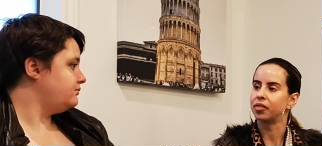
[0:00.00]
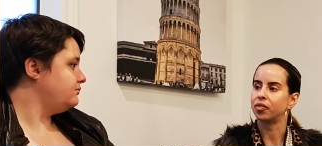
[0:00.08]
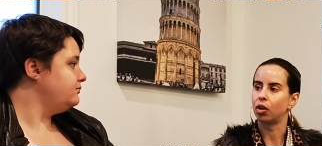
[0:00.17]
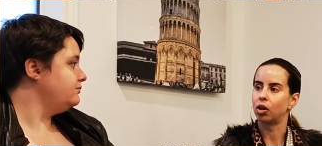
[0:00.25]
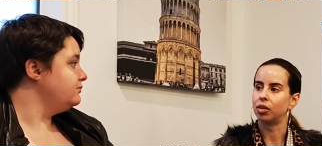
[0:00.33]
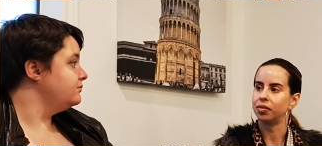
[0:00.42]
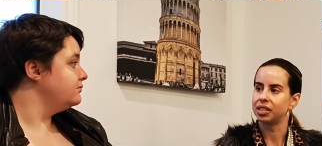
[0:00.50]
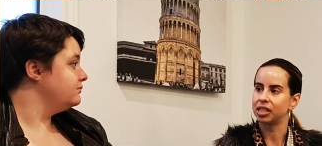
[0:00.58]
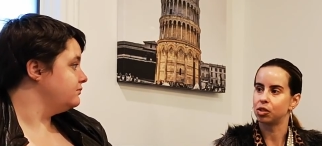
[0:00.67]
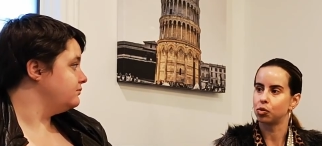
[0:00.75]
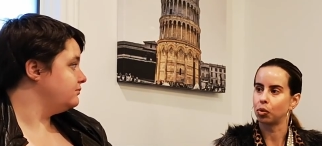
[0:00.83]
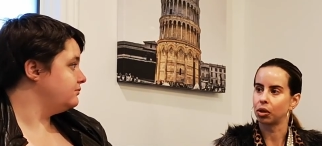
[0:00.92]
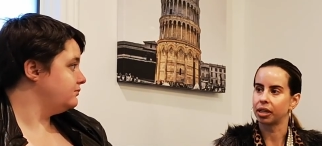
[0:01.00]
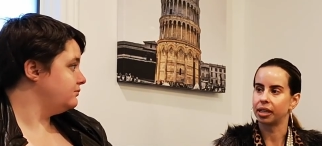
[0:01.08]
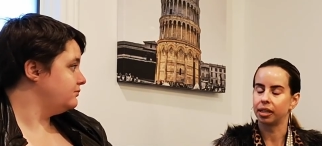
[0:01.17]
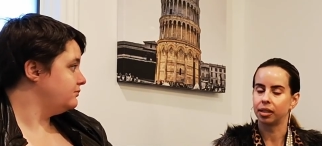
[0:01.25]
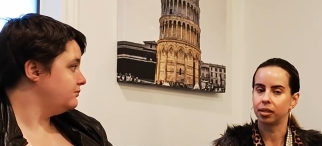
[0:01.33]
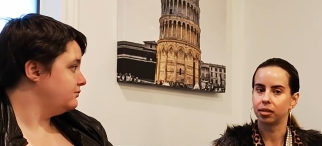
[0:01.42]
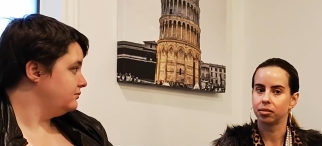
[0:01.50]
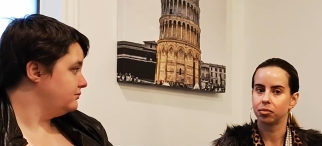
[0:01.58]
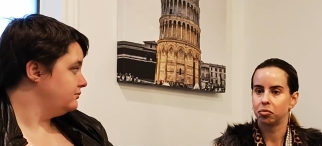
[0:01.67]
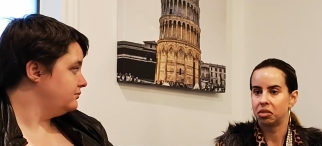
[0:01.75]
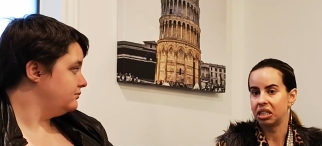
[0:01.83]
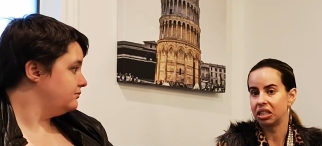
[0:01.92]
Speaker 1: involved is working
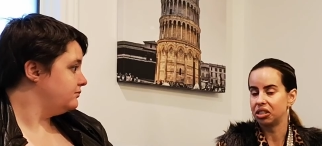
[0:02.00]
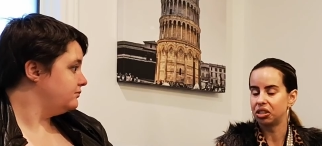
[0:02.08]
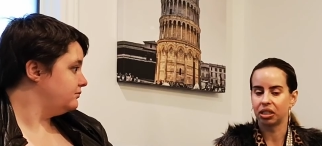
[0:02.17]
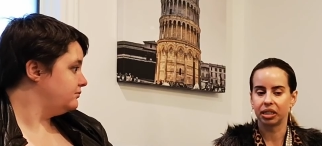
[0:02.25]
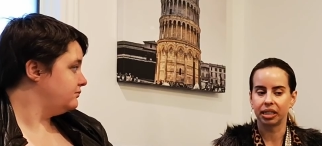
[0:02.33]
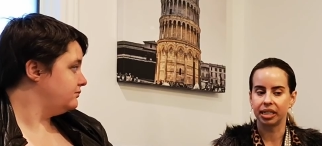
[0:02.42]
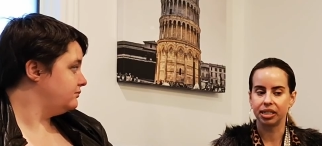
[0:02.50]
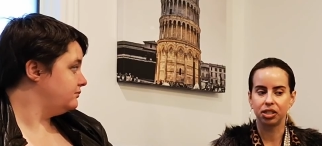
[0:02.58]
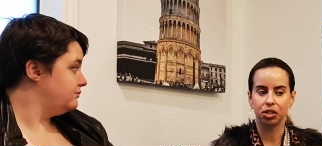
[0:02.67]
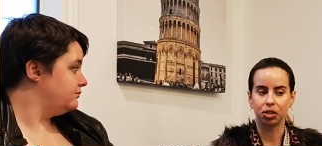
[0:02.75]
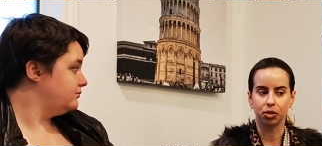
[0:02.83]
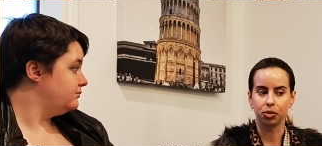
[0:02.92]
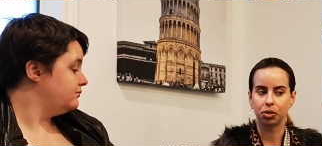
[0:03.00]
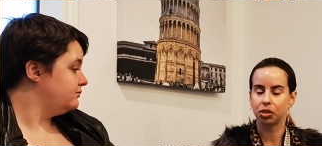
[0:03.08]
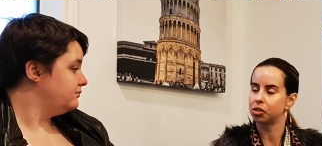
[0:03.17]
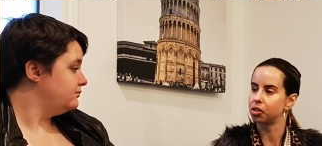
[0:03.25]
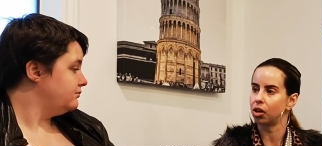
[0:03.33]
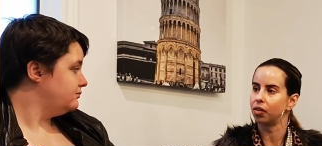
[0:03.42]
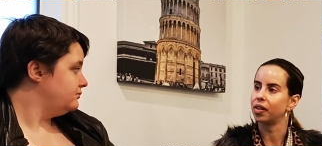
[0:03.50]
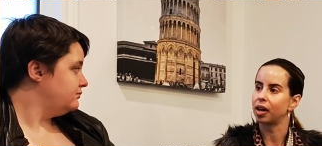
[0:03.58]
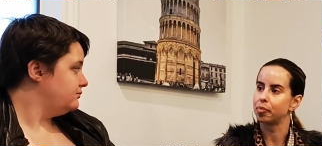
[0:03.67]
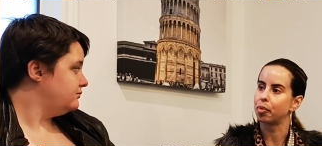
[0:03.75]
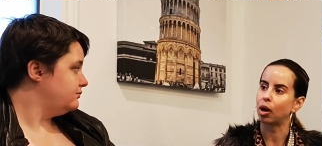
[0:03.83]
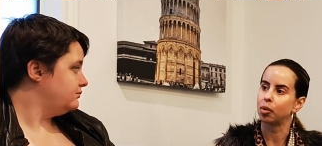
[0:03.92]
diligently to, to solve
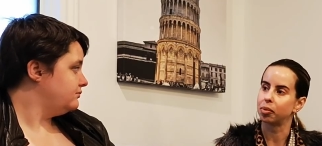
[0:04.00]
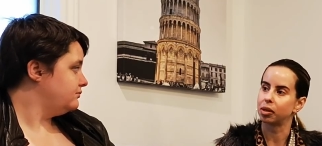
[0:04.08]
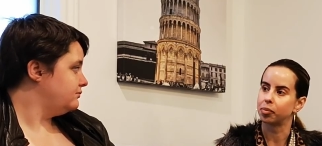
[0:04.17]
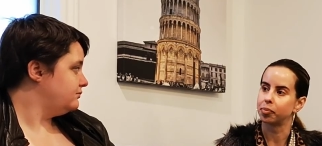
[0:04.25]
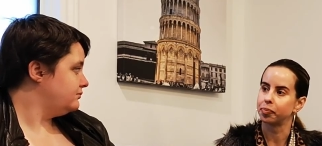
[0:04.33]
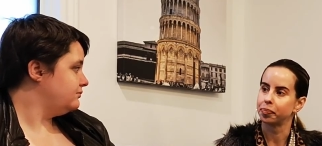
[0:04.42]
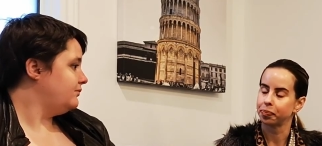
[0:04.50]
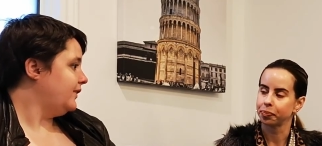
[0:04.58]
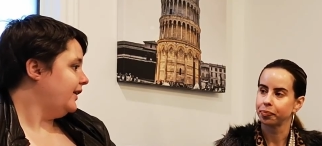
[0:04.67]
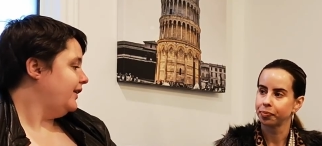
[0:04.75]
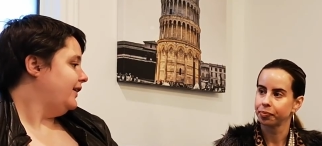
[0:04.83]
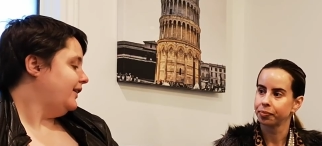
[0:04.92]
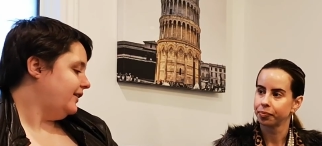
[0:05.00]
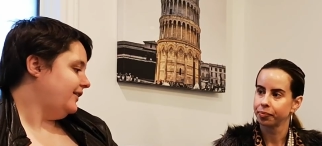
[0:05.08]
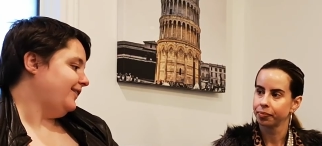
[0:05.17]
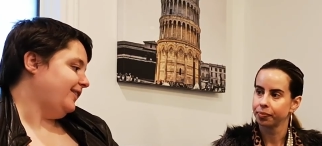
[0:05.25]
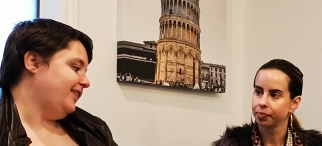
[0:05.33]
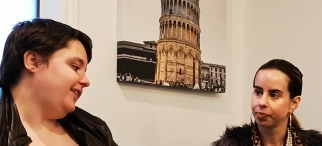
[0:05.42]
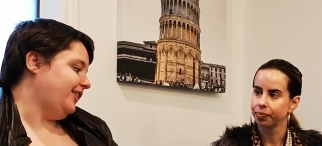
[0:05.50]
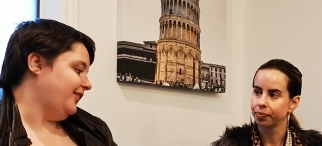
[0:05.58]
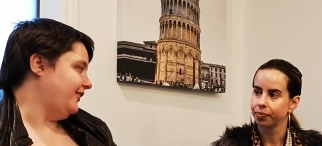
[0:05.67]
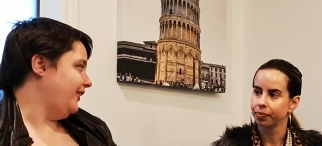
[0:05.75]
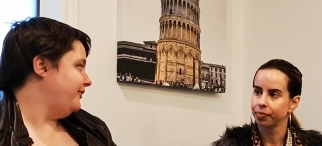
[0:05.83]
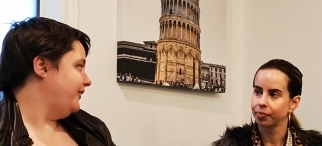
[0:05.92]
that problem.
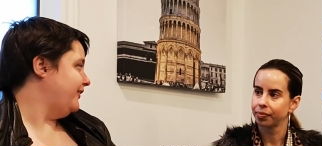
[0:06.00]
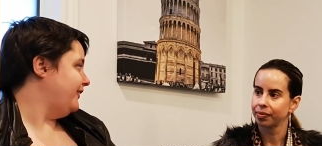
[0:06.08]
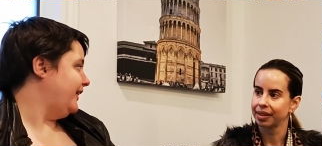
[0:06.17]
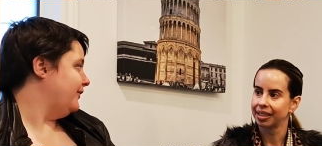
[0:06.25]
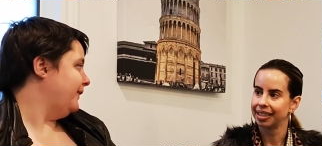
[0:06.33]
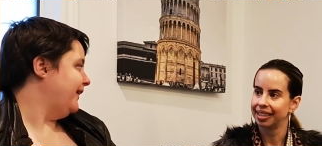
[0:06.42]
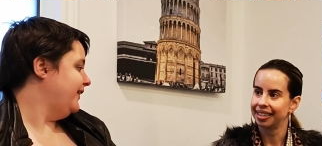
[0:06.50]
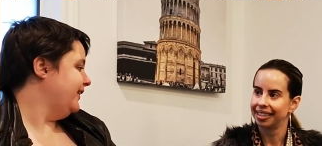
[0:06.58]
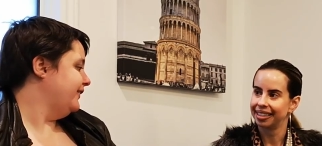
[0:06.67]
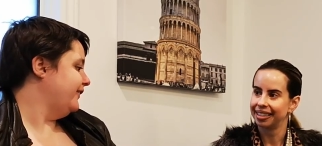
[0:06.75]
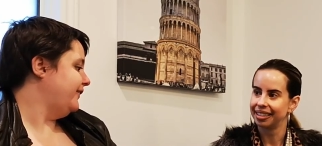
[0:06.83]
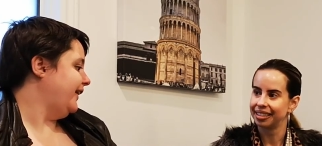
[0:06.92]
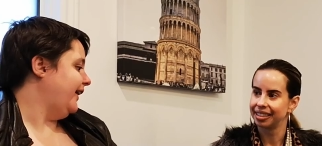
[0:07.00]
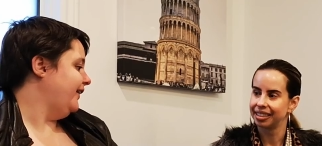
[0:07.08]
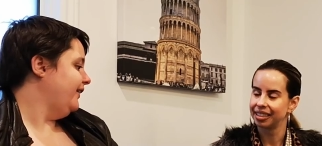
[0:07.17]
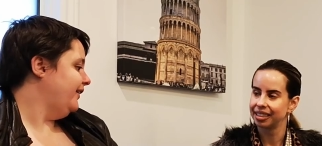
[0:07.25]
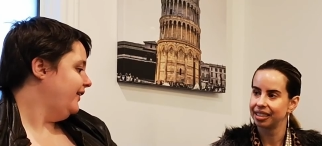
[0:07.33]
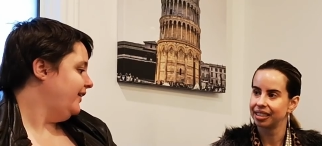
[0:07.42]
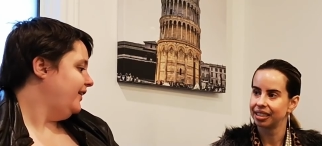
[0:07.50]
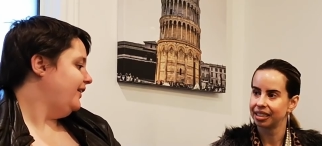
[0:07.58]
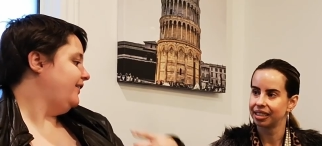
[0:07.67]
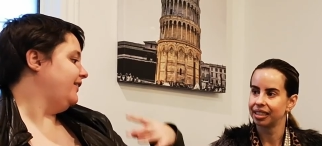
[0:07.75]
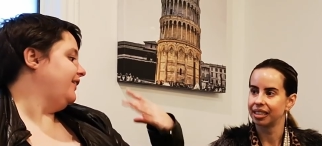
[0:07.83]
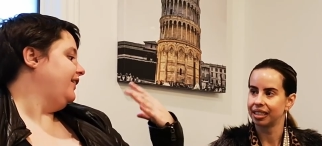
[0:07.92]
Speaker 2: You're definitely right about how that.
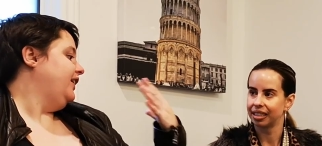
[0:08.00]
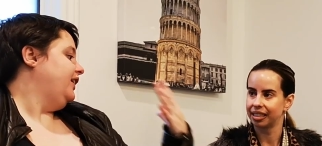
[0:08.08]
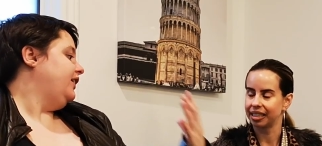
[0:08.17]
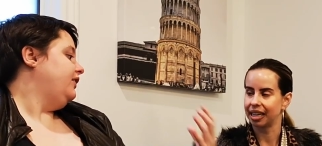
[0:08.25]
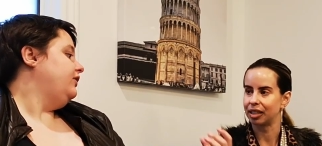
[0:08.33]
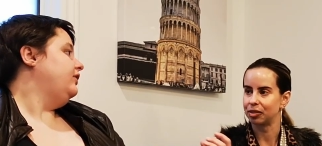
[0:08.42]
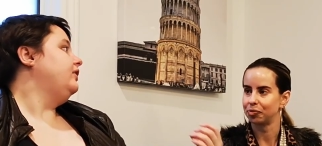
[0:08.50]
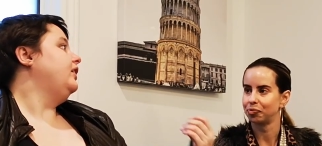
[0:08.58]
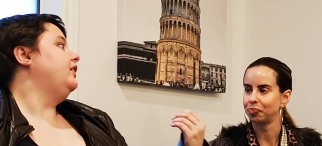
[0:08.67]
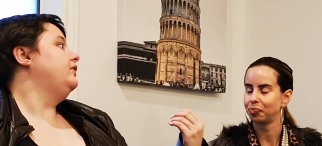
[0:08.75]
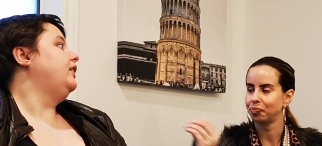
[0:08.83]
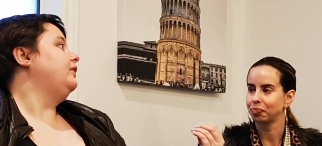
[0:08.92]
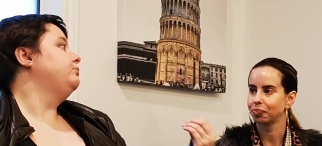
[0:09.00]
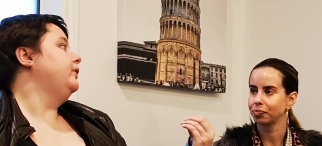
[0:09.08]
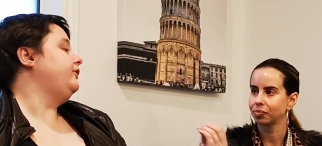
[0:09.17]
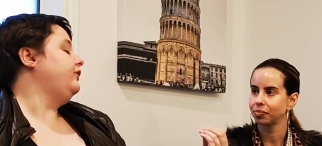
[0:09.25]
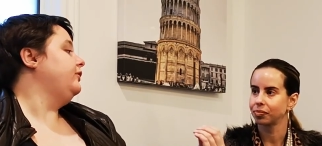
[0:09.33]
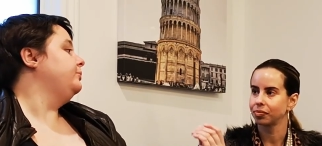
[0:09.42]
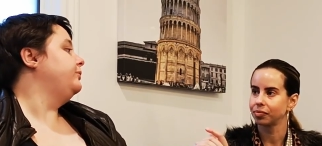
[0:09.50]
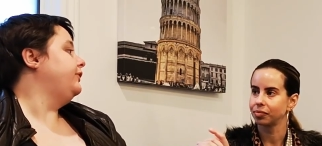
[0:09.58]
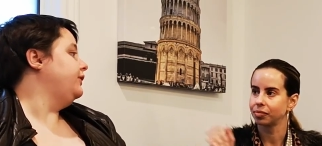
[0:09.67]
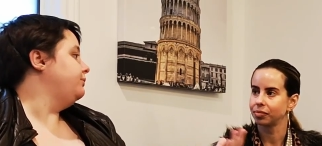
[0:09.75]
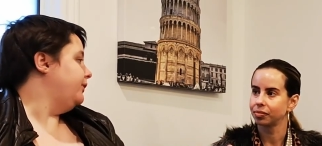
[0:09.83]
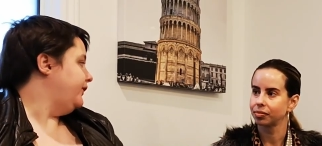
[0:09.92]
Yeah. What do you
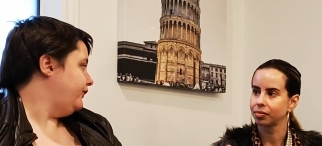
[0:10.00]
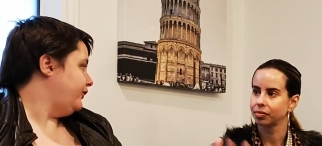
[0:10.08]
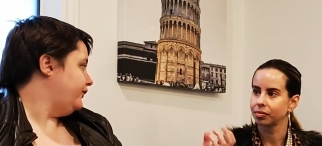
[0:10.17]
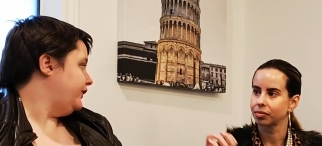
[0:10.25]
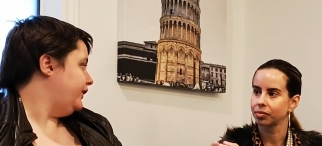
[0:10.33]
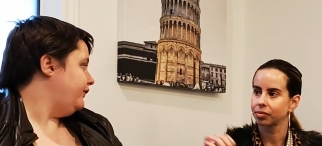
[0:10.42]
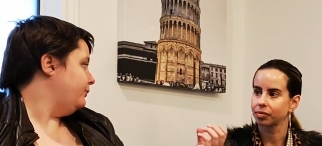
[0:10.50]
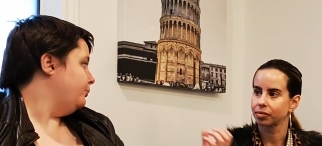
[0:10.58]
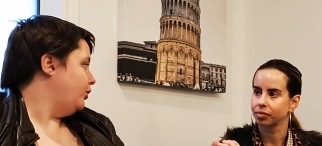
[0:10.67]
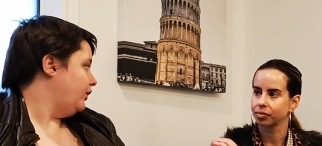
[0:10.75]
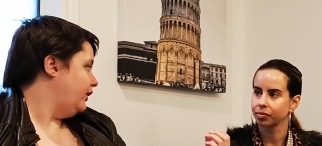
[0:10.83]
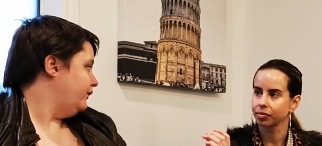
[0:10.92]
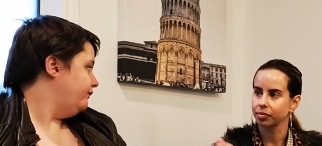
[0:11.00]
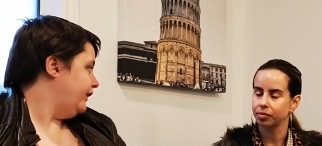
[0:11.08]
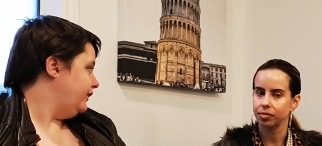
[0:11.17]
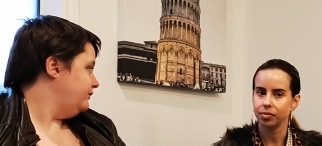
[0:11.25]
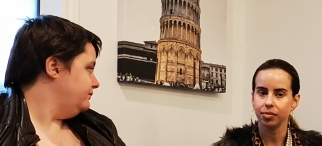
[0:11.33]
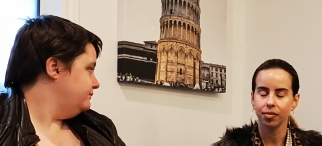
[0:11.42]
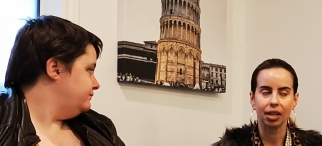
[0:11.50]
believe Windsor needs more of then?